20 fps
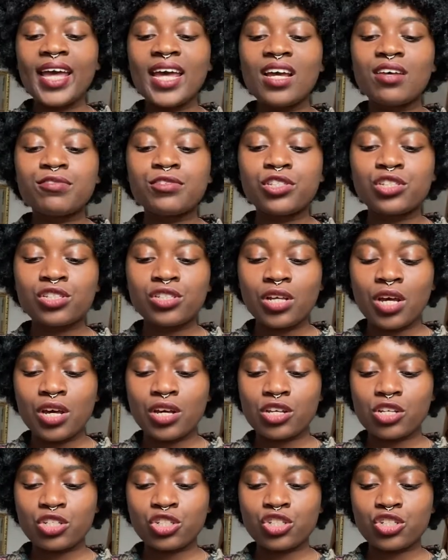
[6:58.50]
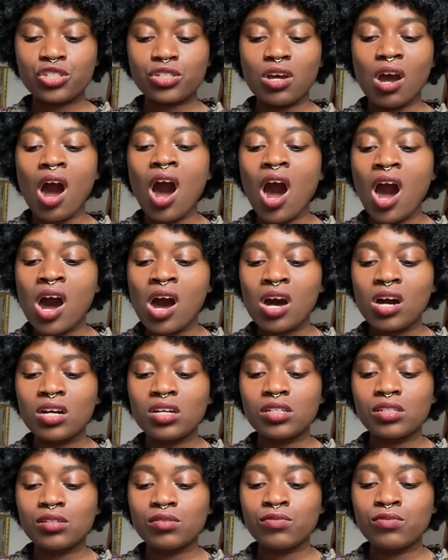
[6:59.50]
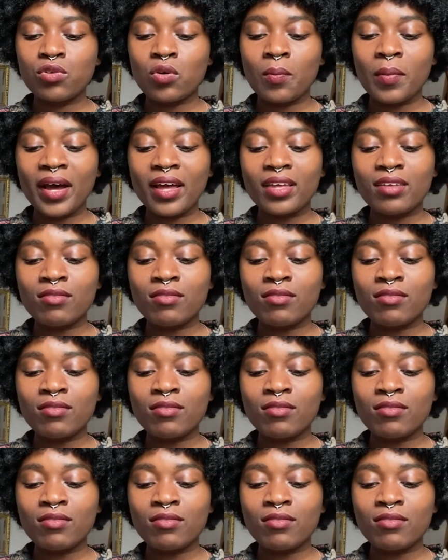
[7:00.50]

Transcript: Searched hard for my